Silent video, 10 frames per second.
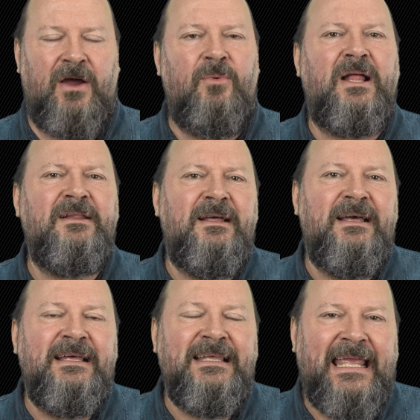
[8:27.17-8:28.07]
Well,
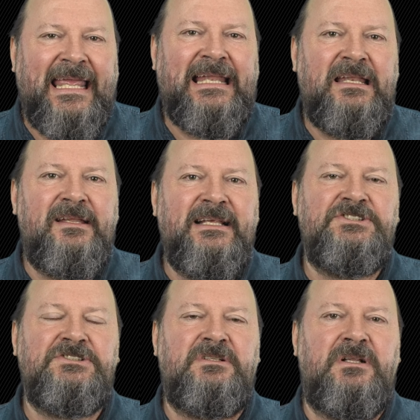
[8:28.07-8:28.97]
in the
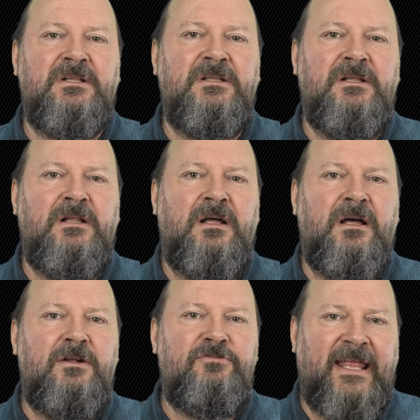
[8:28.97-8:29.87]
digital
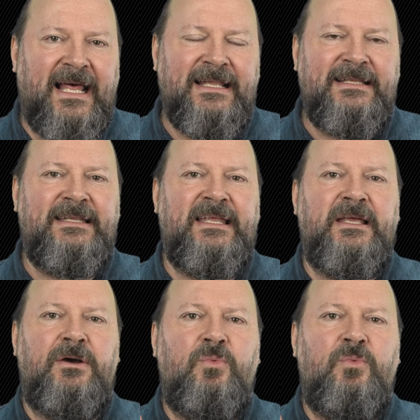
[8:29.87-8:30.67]
reality,